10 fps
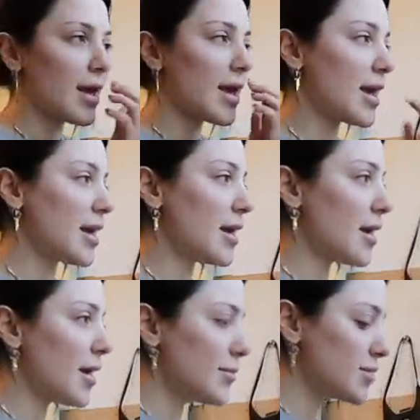Hey,
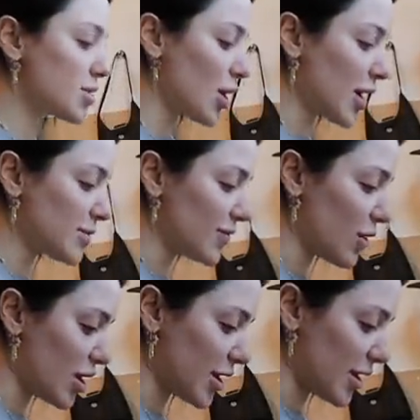sorry, I was
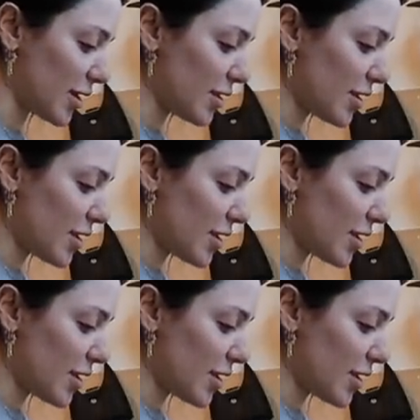vlogging.